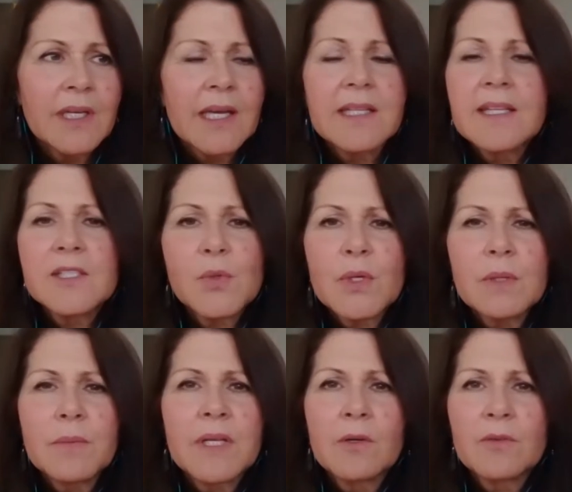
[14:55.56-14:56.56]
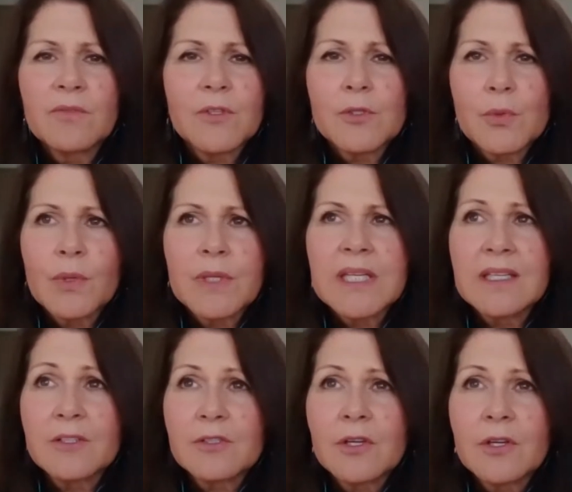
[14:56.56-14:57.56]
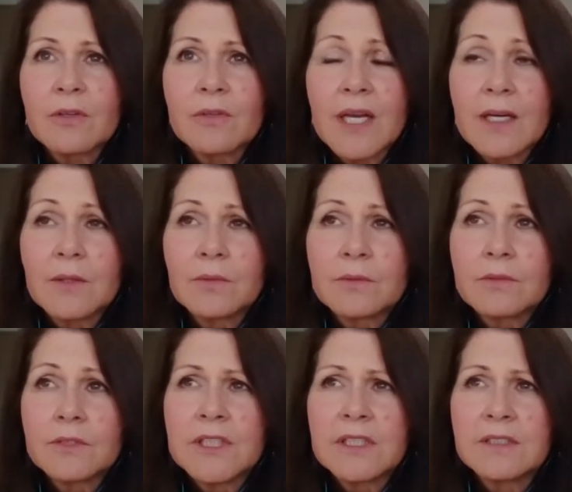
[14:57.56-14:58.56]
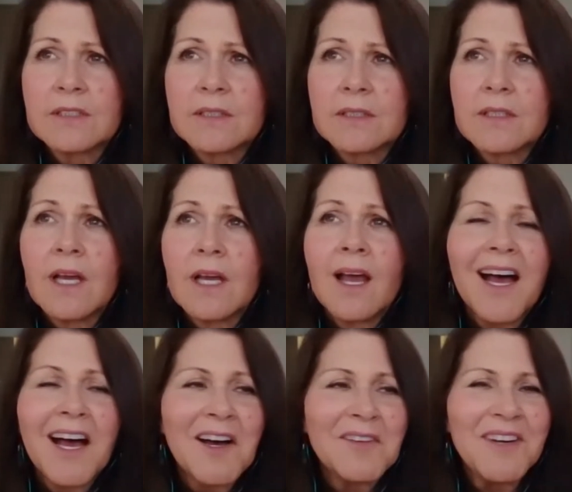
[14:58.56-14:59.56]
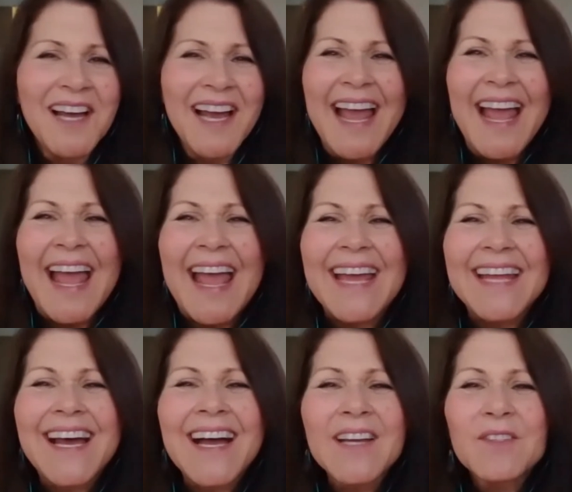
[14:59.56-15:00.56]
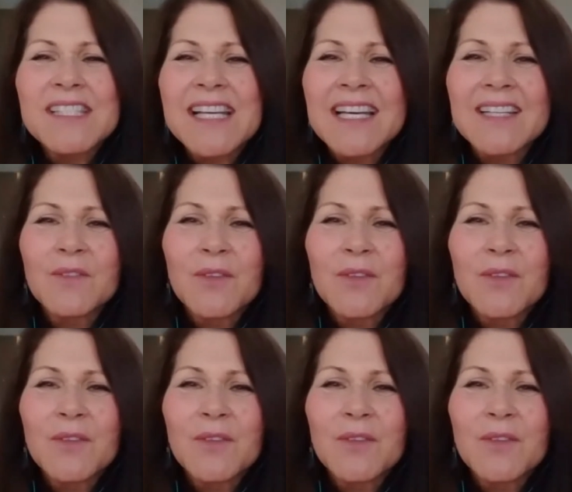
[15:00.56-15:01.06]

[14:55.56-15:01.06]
and this would have been over twenty years ago now, geez. Um, and I was at